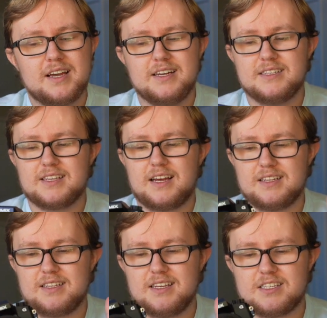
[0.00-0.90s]
is
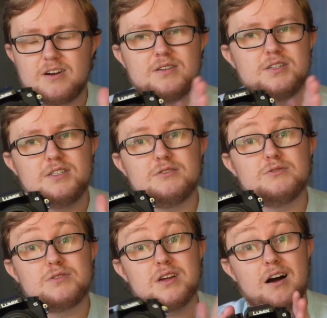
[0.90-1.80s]
that they start to
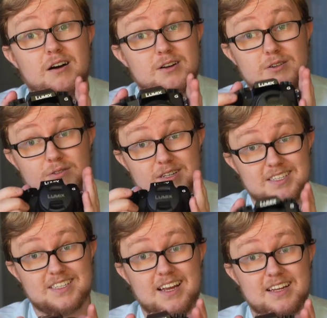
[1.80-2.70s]
use auto
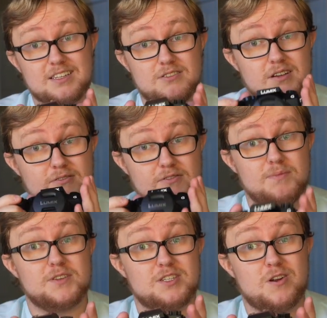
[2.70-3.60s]
settings
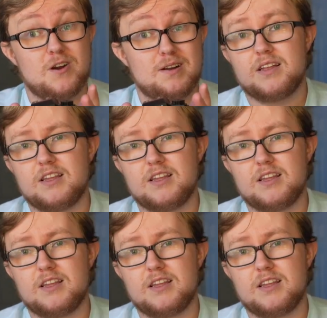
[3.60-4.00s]
from the start.